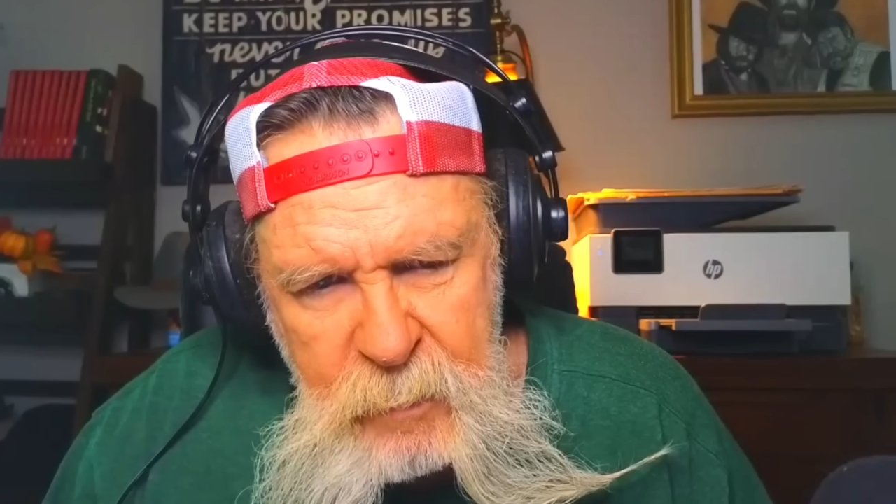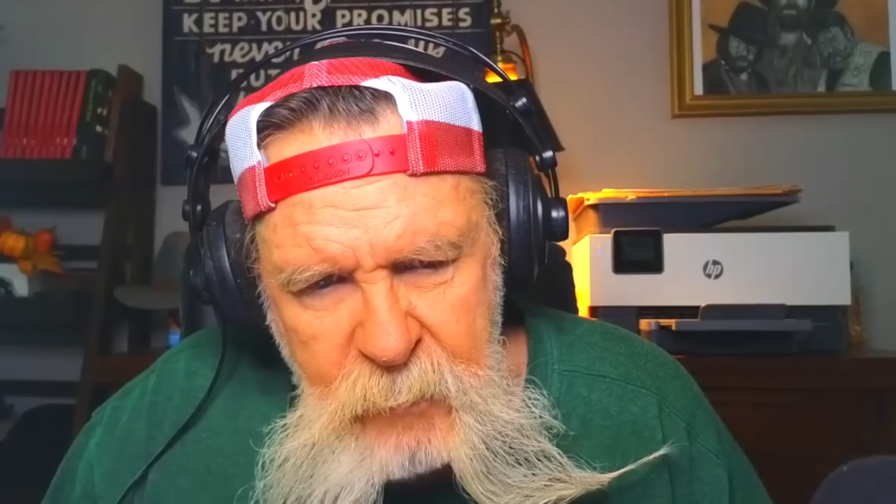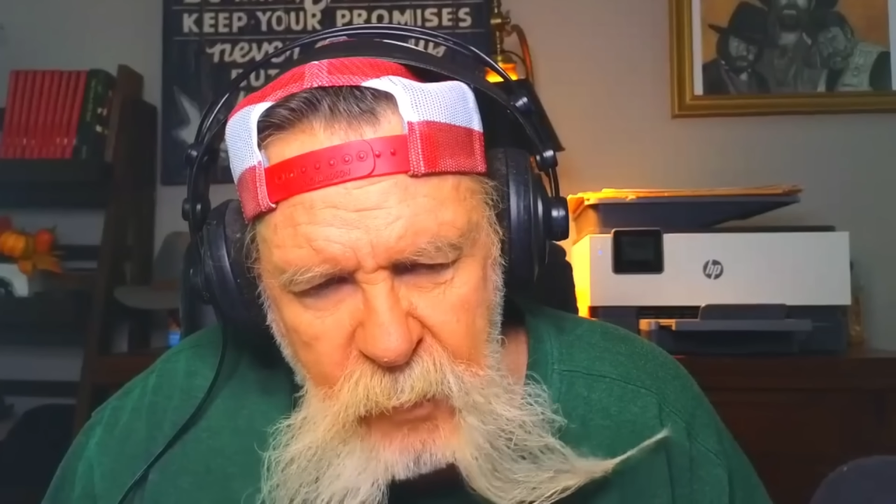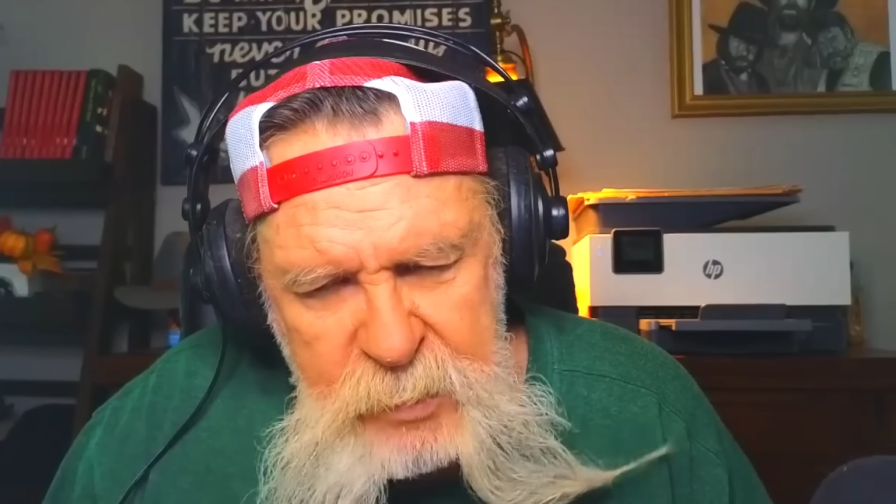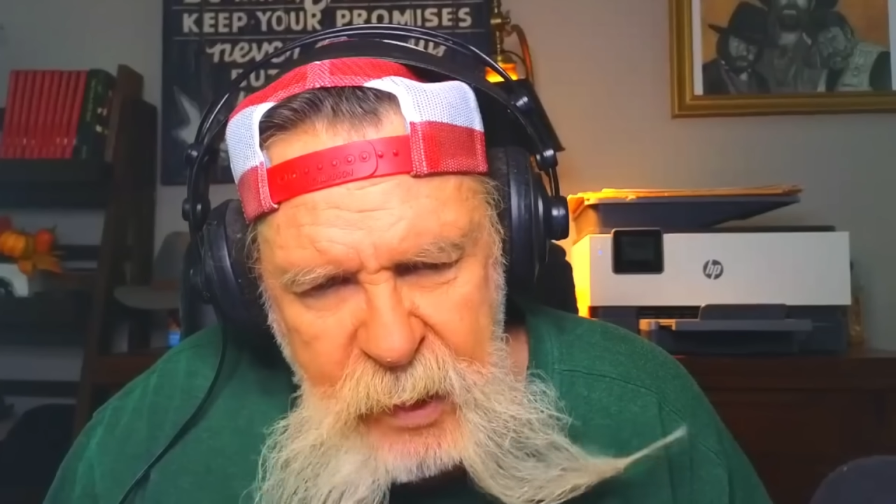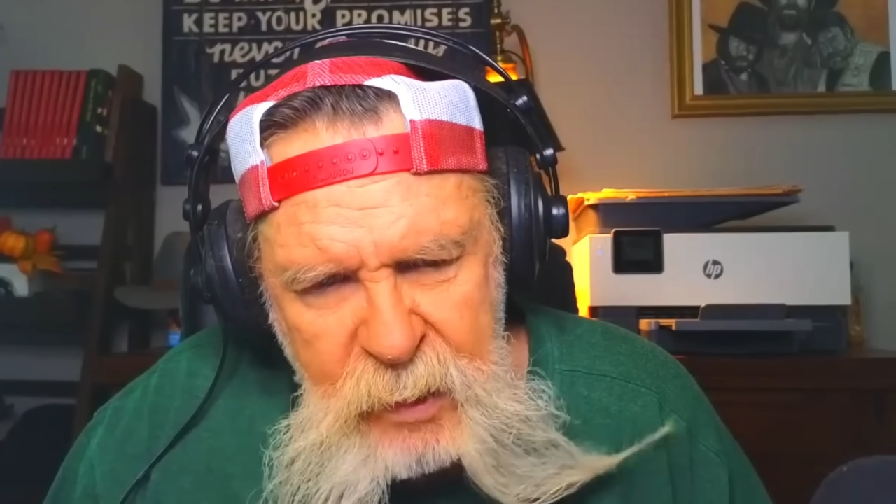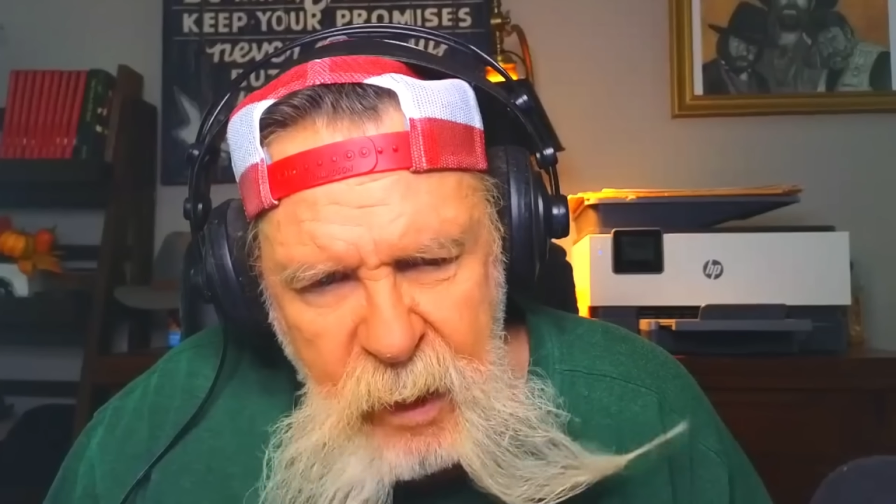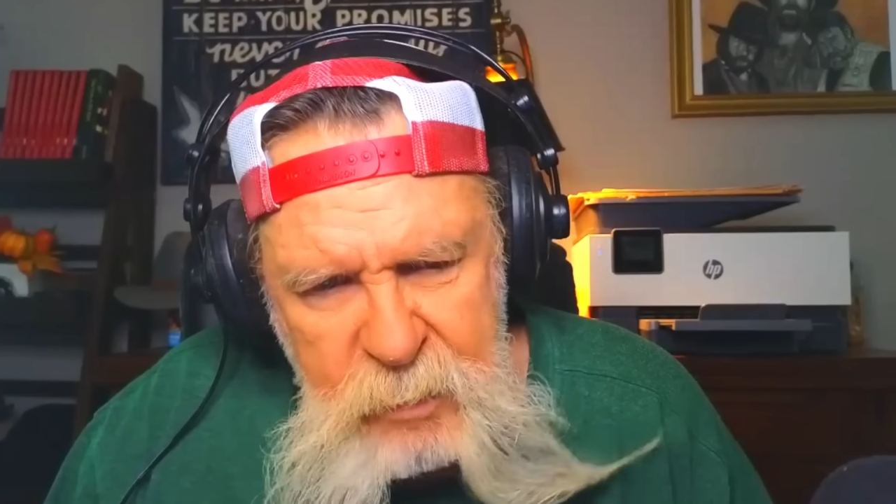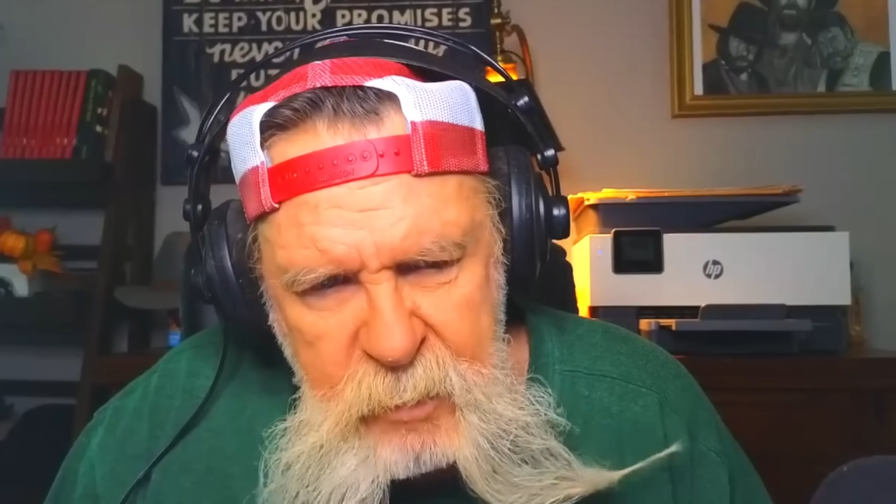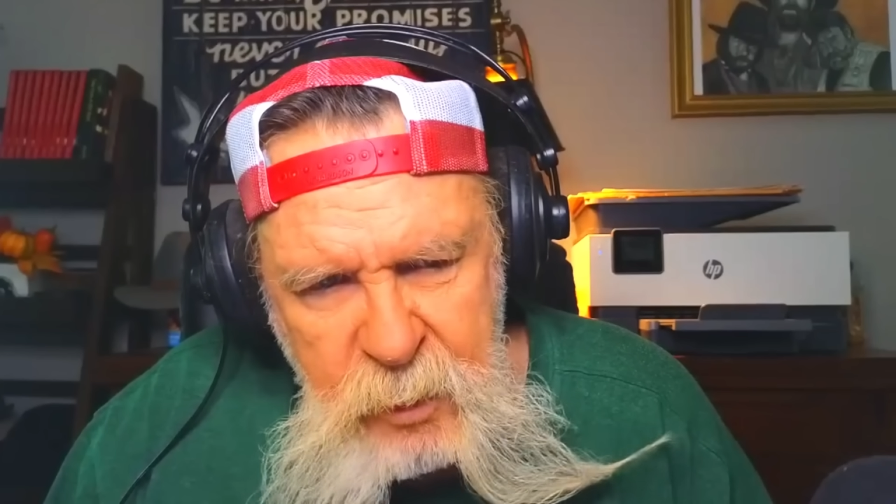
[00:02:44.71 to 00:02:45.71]
What's that
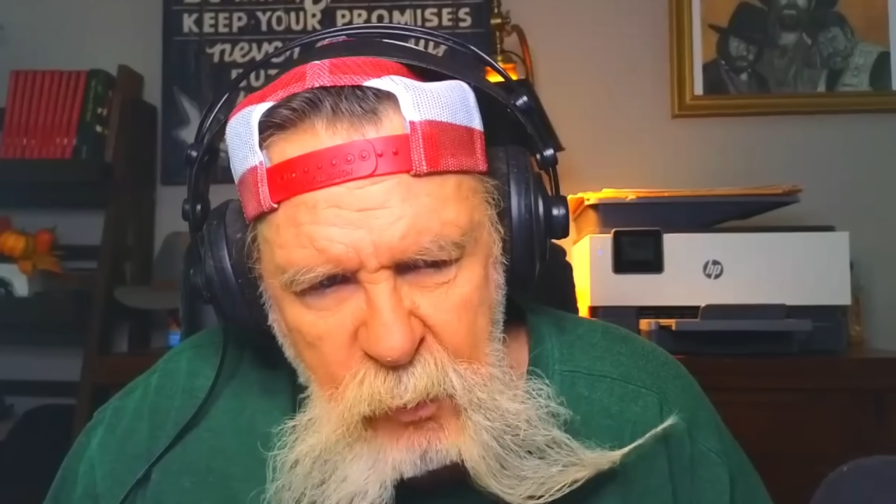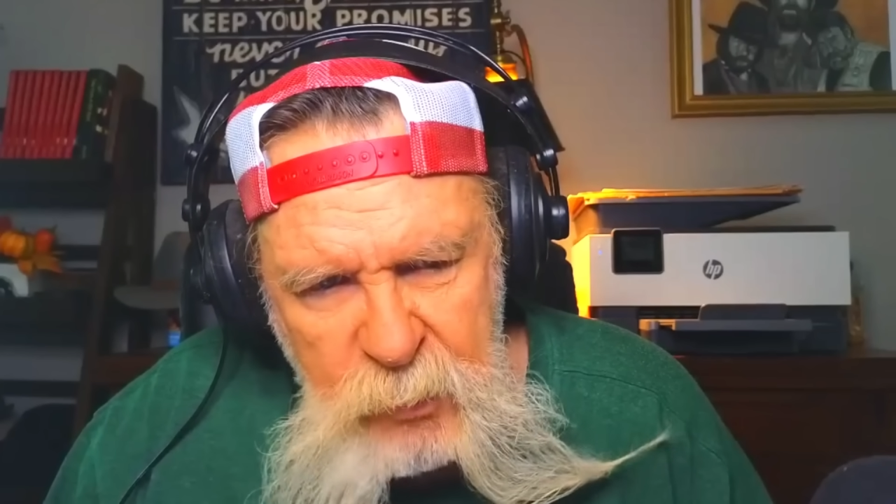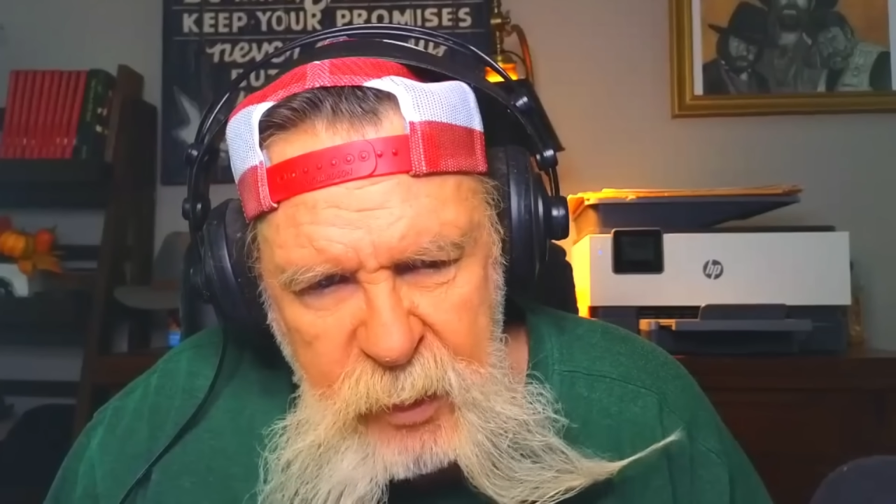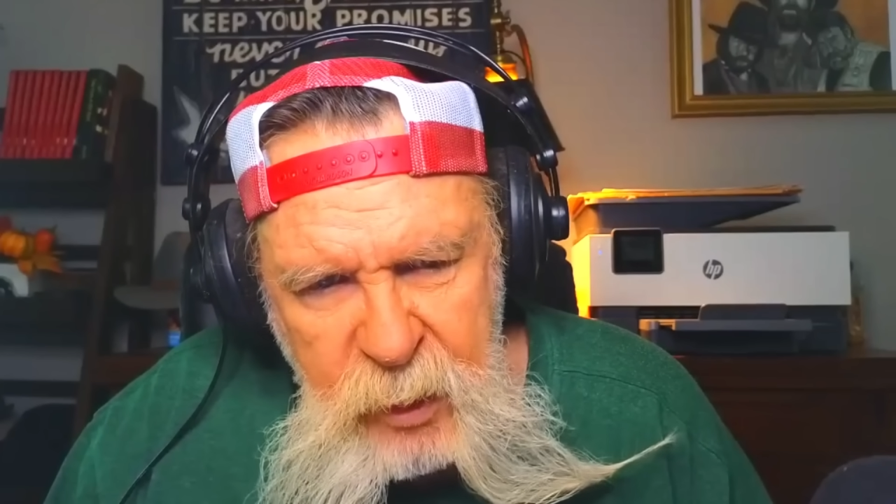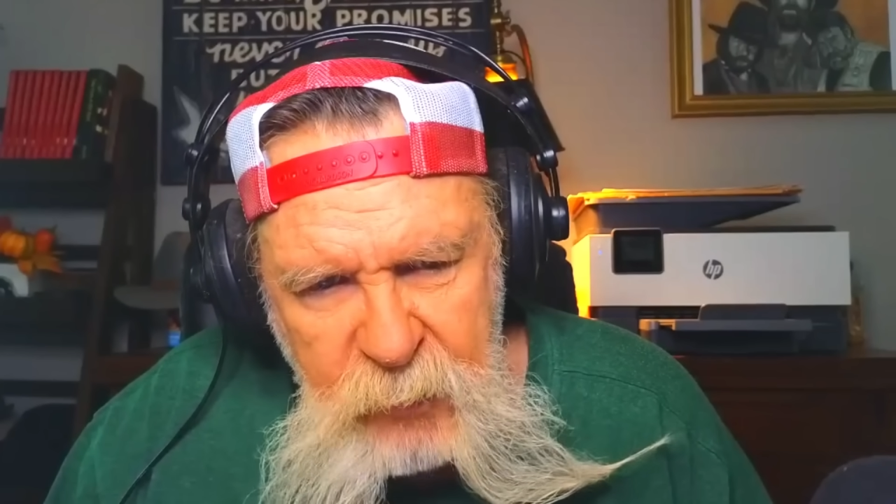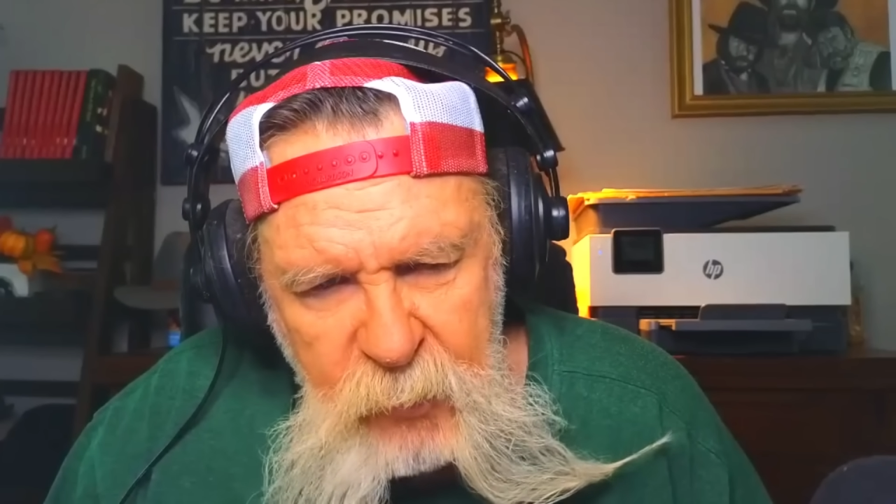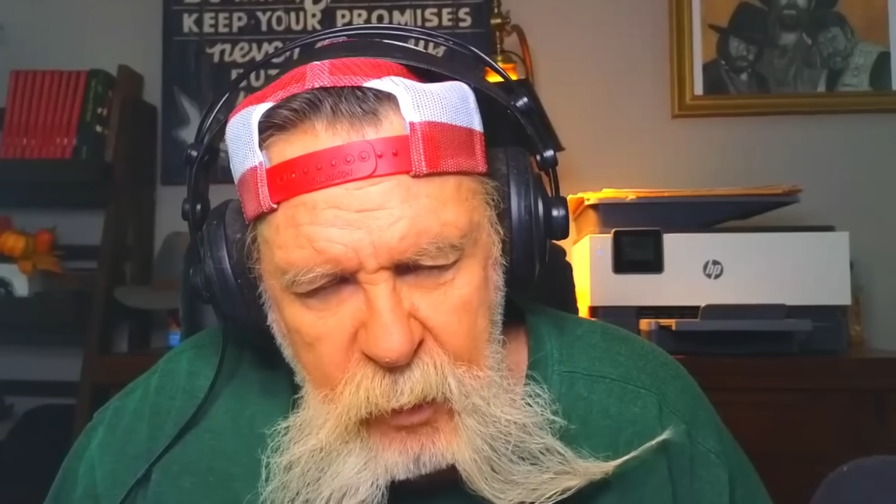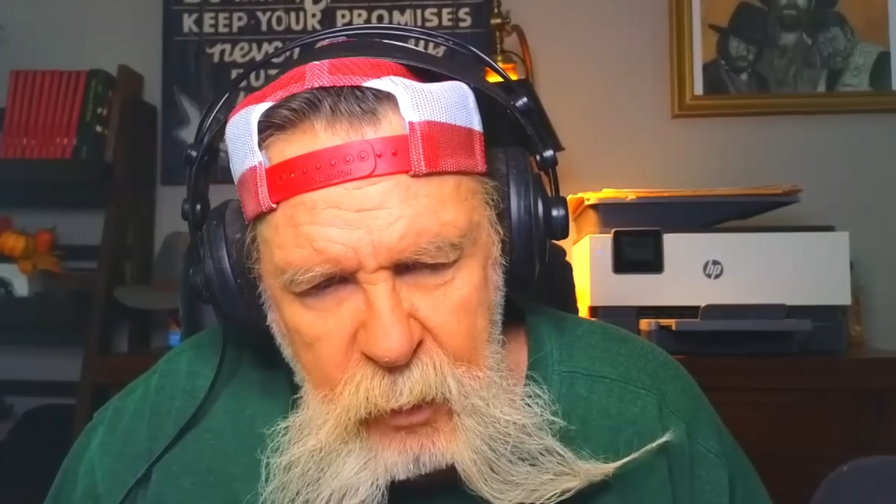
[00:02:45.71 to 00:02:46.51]
got to do with anything?